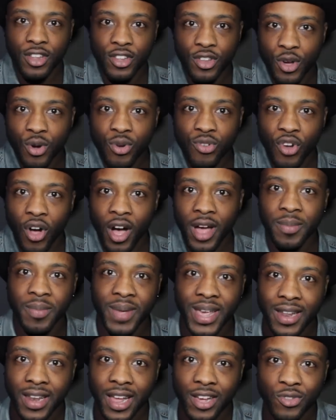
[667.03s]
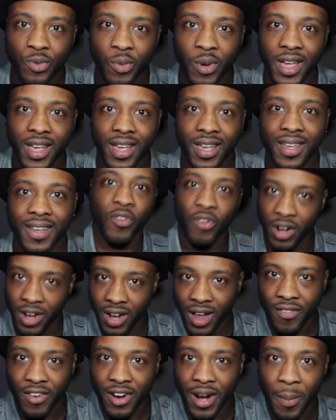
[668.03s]
Can you join me next week for
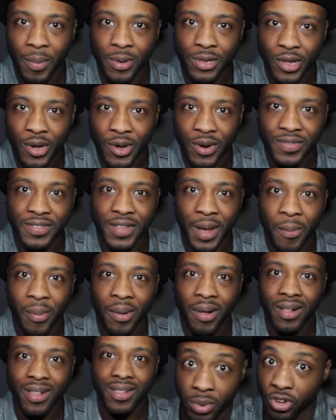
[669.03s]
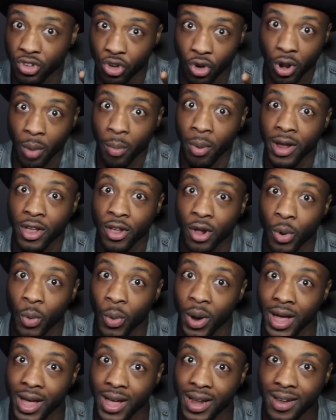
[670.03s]
another episode of Temple? Be sure to bring your
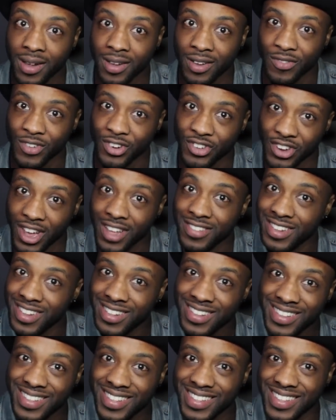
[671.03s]
weed for shizzle.